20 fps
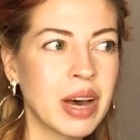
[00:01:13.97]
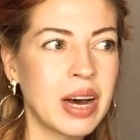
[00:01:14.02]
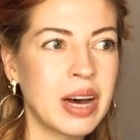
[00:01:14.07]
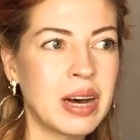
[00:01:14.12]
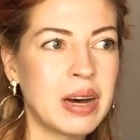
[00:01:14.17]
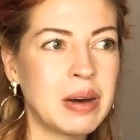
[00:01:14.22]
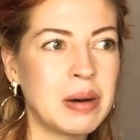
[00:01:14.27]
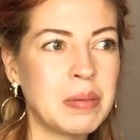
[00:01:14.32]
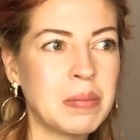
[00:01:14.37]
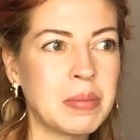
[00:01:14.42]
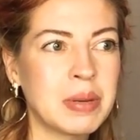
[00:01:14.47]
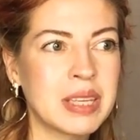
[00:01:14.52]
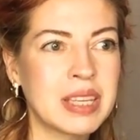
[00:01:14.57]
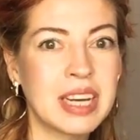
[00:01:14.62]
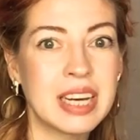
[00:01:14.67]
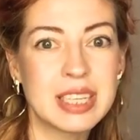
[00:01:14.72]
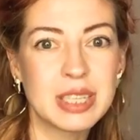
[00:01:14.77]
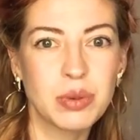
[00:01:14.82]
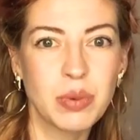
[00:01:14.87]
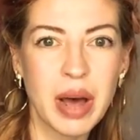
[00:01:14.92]
Um, but
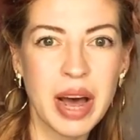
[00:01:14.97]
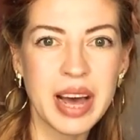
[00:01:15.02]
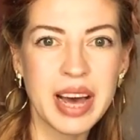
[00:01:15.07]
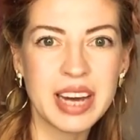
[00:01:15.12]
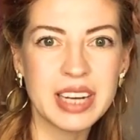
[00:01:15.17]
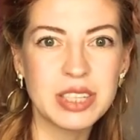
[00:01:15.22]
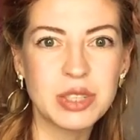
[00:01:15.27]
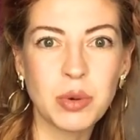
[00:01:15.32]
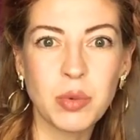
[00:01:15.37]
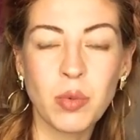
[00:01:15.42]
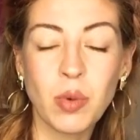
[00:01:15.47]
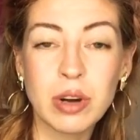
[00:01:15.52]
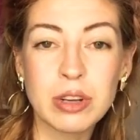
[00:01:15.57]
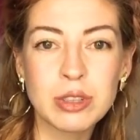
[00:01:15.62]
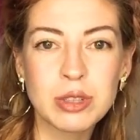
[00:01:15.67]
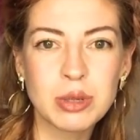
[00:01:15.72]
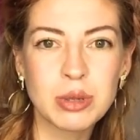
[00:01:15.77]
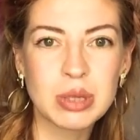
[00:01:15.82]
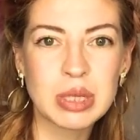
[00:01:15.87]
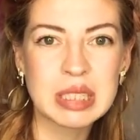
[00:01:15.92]
that's why I don't
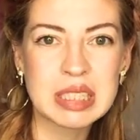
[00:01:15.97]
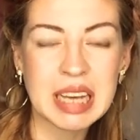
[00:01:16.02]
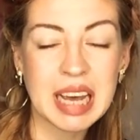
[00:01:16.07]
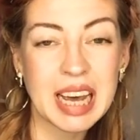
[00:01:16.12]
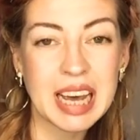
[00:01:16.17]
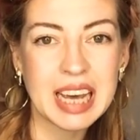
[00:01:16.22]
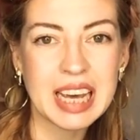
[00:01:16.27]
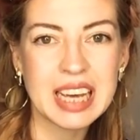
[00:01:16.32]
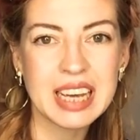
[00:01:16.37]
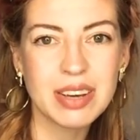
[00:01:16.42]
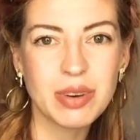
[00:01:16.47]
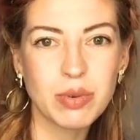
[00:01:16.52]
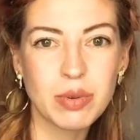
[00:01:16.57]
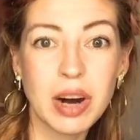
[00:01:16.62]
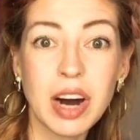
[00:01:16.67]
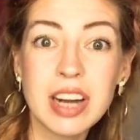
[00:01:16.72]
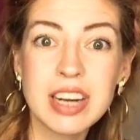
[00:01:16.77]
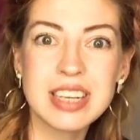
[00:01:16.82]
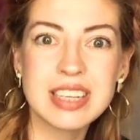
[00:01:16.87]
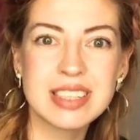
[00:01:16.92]
want to say
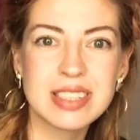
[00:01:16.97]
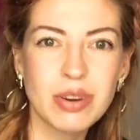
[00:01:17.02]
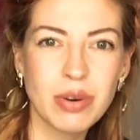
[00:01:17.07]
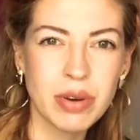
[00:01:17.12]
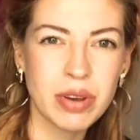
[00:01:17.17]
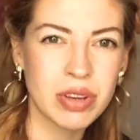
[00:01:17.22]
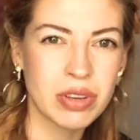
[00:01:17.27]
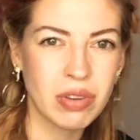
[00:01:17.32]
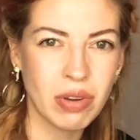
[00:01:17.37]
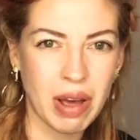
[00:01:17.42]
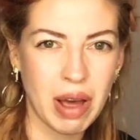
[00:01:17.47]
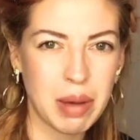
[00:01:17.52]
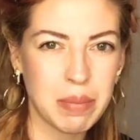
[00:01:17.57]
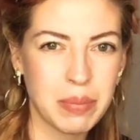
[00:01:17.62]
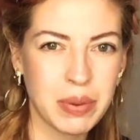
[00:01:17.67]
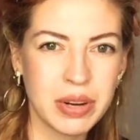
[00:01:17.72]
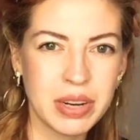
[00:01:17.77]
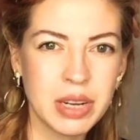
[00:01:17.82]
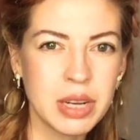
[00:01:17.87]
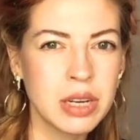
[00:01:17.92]
what is going to
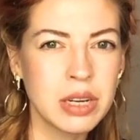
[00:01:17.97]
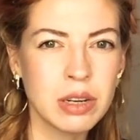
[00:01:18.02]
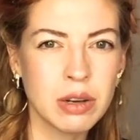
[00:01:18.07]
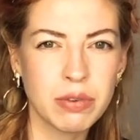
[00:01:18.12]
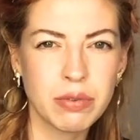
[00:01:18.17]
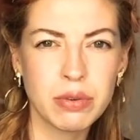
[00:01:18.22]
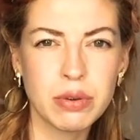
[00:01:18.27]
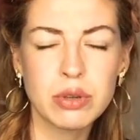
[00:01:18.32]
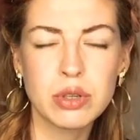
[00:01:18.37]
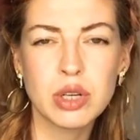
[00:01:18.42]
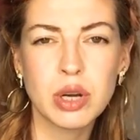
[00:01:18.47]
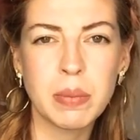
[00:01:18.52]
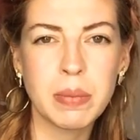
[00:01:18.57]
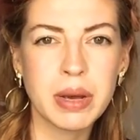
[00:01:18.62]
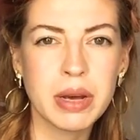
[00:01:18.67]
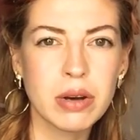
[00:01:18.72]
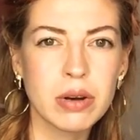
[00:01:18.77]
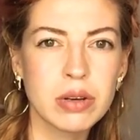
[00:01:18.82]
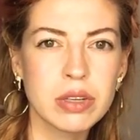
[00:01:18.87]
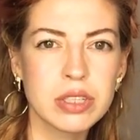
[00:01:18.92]
happen in your future
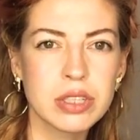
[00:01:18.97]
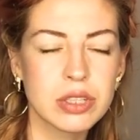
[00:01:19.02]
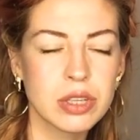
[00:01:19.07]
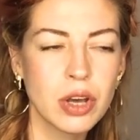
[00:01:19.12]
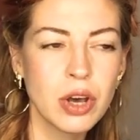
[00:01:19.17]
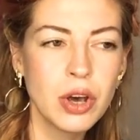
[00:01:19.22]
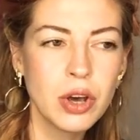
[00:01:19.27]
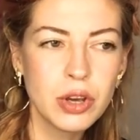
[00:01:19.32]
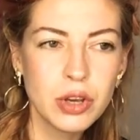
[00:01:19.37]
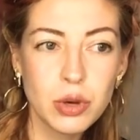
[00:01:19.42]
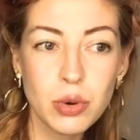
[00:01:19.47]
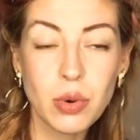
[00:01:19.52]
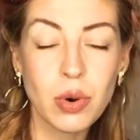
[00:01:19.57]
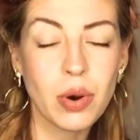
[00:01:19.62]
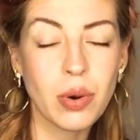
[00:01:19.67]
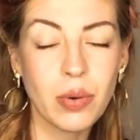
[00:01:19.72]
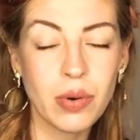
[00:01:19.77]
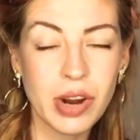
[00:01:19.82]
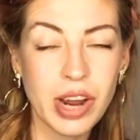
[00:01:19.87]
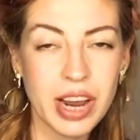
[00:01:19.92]
because you
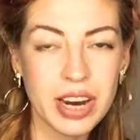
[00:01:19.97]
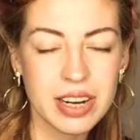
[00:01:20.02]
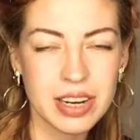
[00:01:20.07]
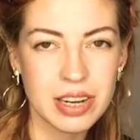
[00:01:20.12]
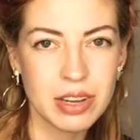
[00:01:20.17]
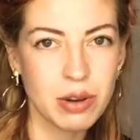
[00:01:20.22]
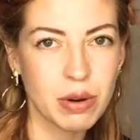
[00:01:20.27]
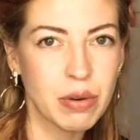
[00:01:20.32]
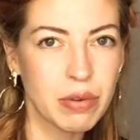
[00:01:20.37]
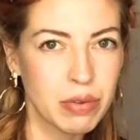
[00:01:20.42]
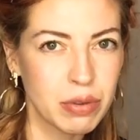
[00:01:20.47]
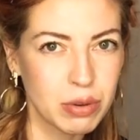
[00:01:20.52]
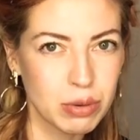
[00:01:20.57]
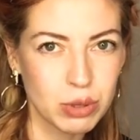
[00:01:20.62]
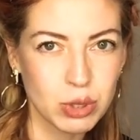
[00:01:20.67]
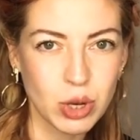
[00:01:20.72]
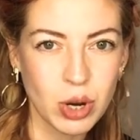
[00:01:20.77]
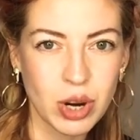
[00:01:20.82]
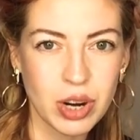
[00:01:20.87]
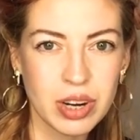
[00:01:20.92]
are creating your
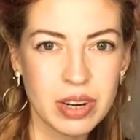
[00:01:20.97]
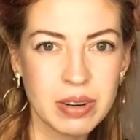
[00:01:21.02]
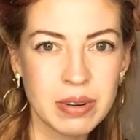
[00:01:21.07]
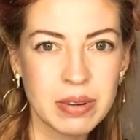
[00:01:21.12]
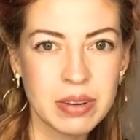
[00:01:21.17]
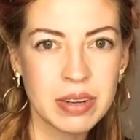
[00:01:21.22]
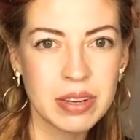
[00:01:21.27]
future.